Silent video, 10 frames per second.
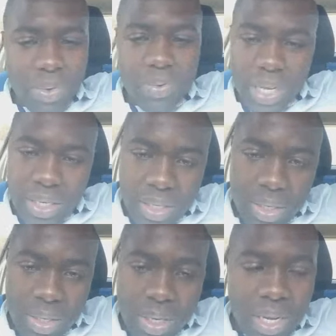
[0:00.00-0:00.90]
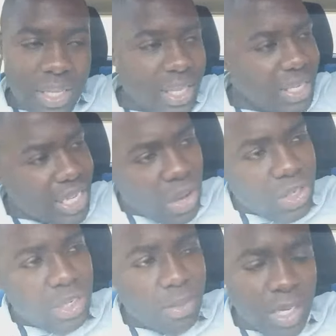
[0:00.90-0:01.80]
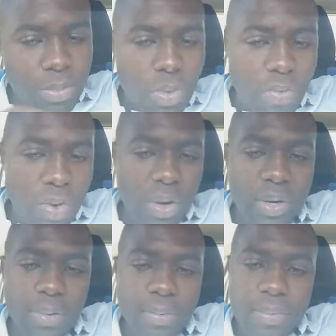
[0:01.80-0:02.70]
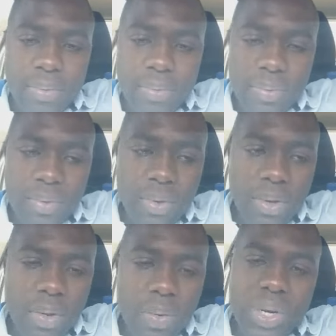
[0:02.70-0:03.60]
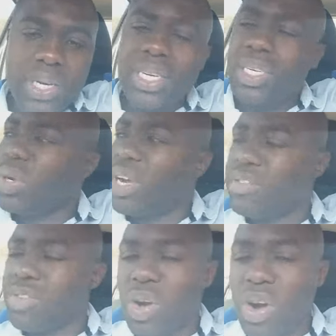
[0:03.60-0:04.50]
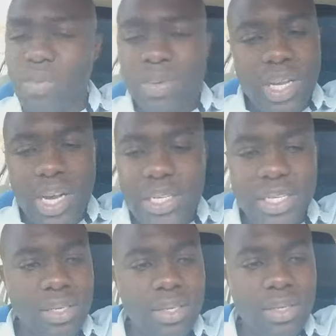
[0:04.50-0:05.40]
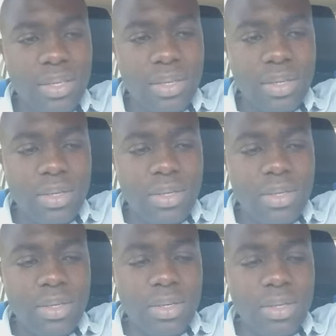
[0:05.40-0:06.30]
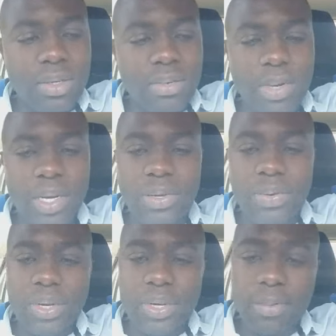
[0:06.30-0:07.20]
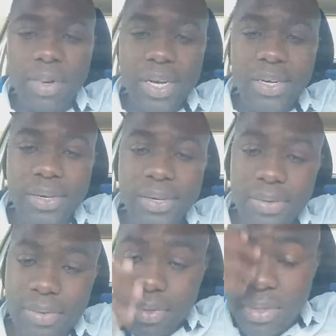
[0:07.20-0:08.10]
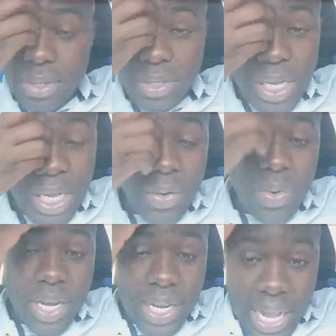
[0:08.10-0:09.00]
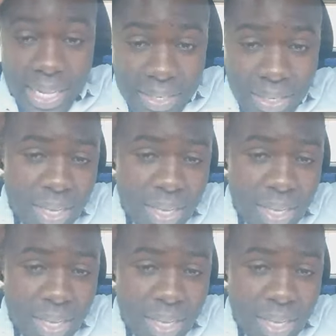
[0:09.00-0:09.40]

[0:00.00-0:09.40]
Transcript: with that, this country must move on. We need to have jobs, guys. By the way, I'm hungry. Anyway, guys,